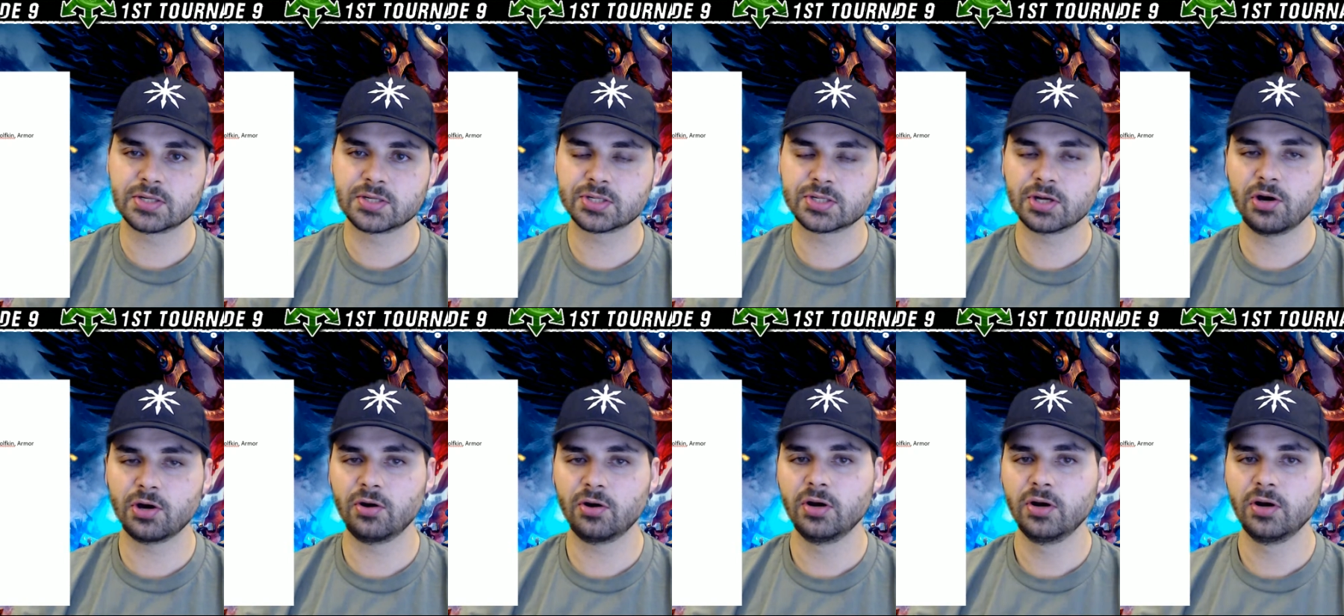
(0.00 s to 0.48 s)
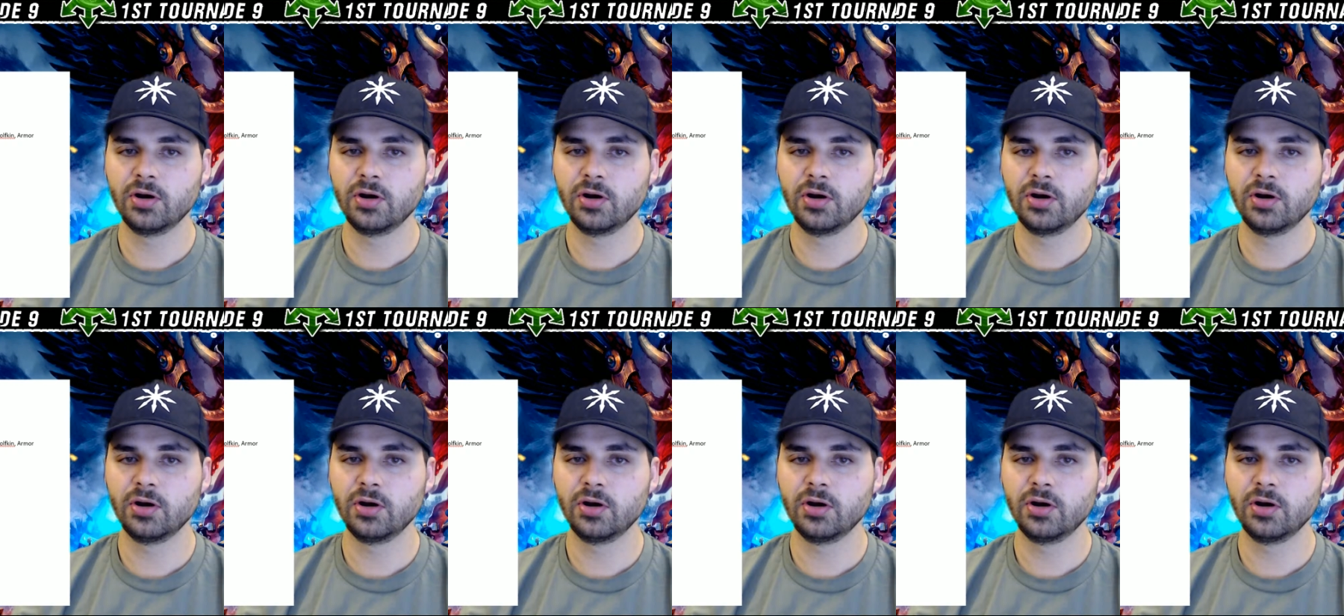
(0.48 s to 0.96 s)
So
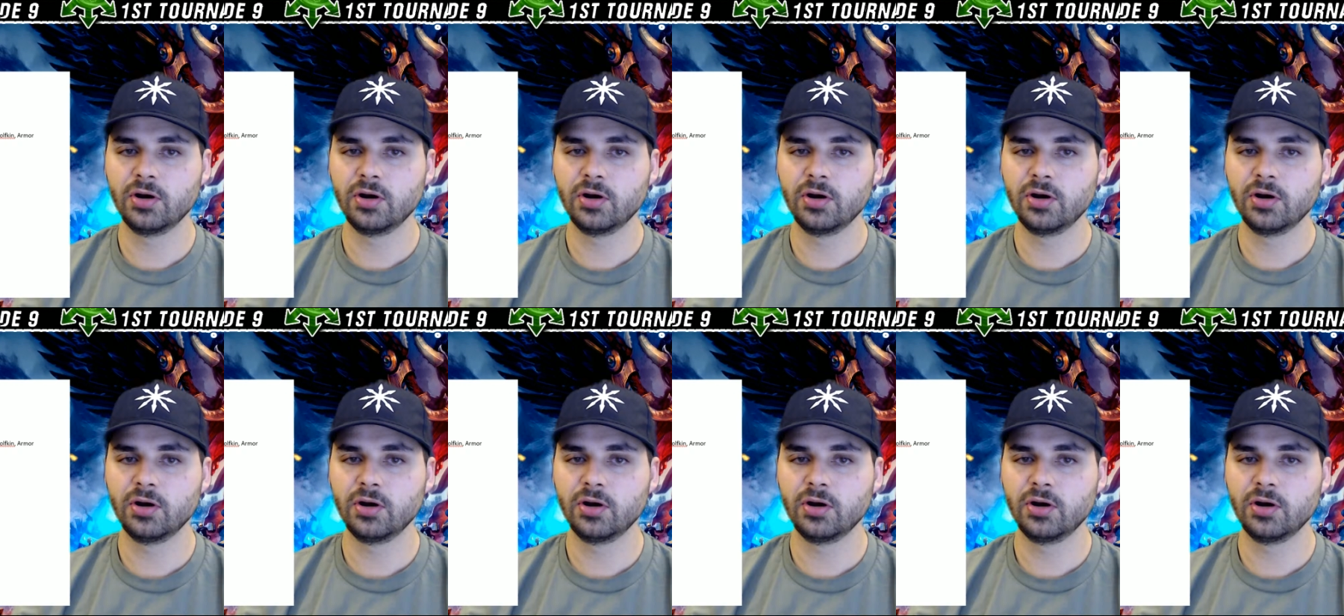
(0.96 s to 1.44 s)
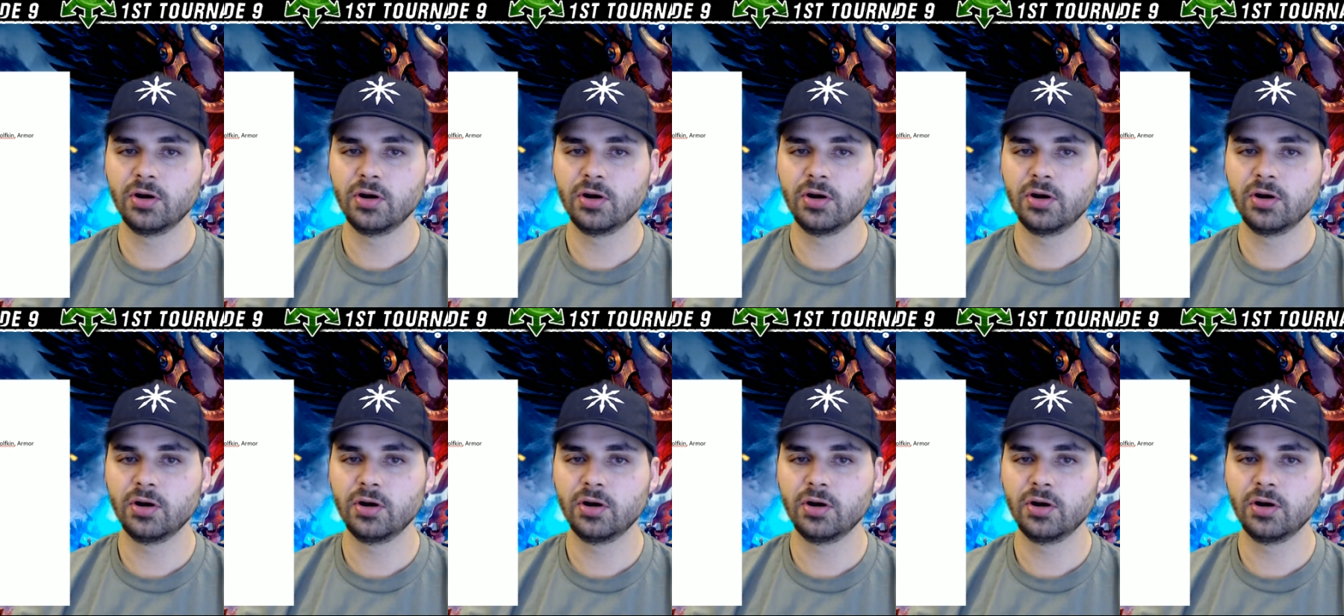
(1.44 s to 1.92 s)
I think I ended up
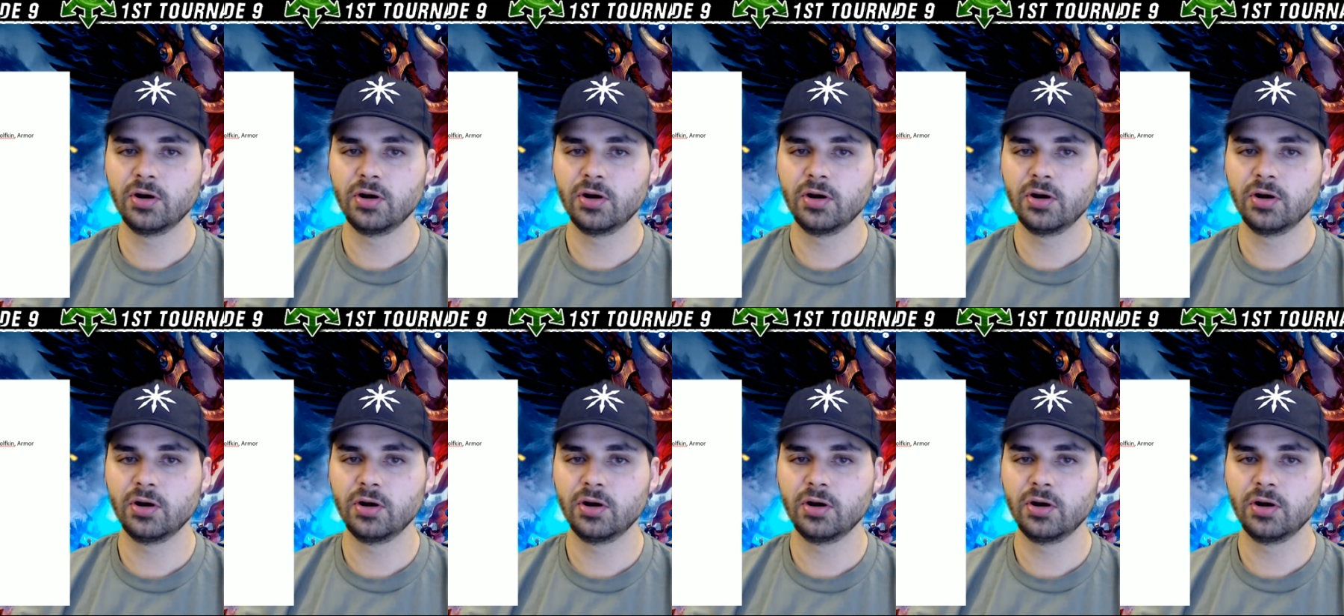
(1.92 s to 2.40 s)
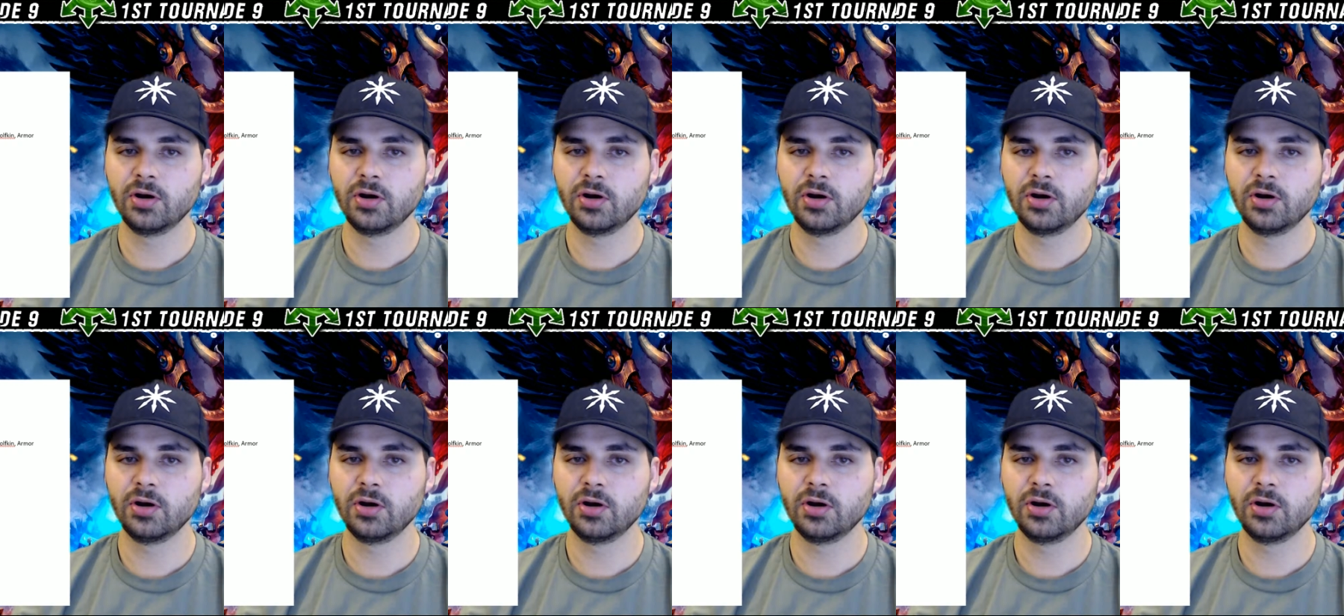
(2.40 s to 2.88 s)
giving up some
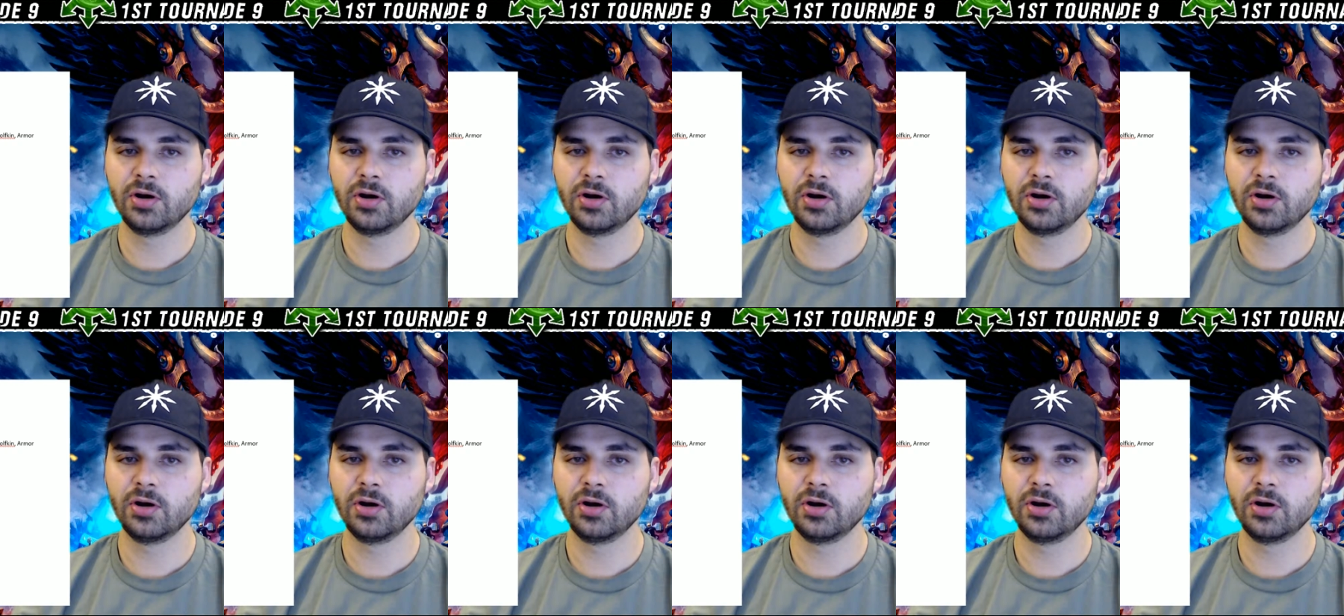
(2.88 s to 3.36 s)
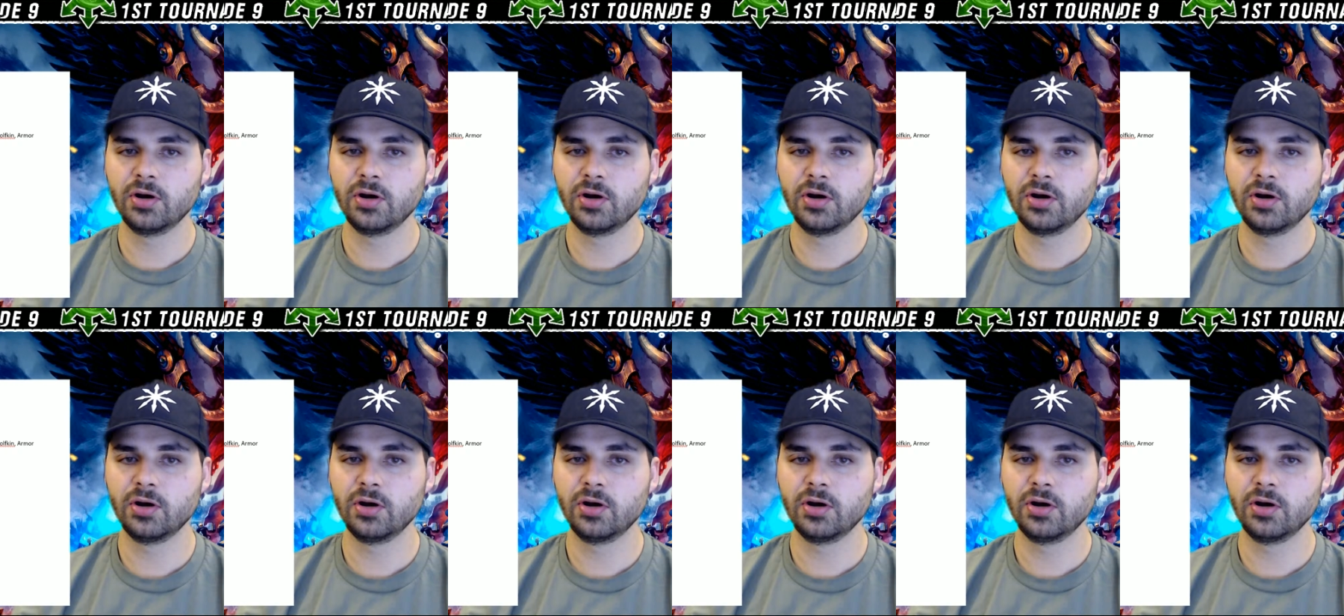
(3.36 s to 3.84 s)
secondary points in
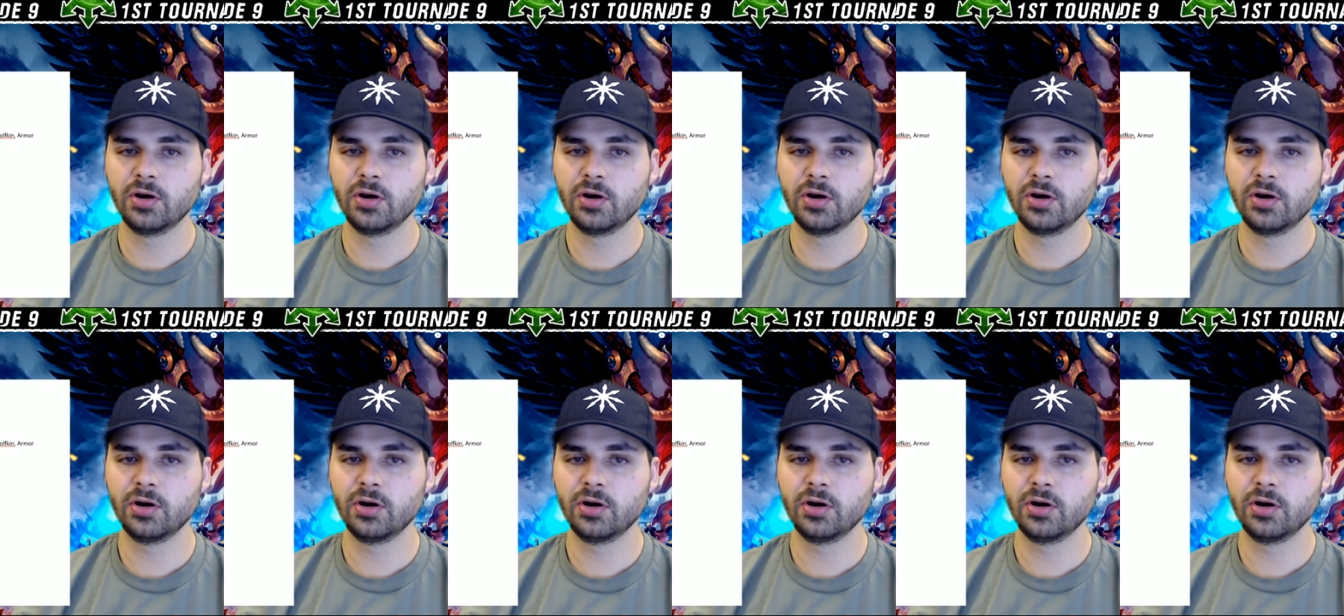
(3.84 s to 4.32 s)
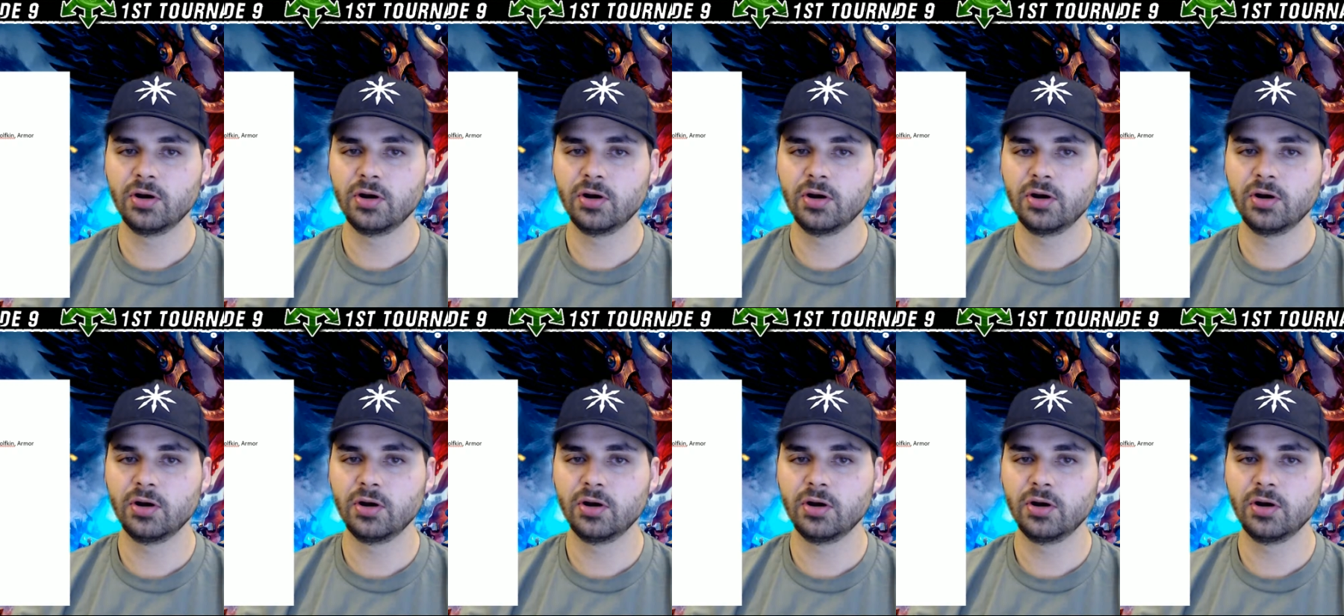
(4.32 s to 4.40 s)
order to,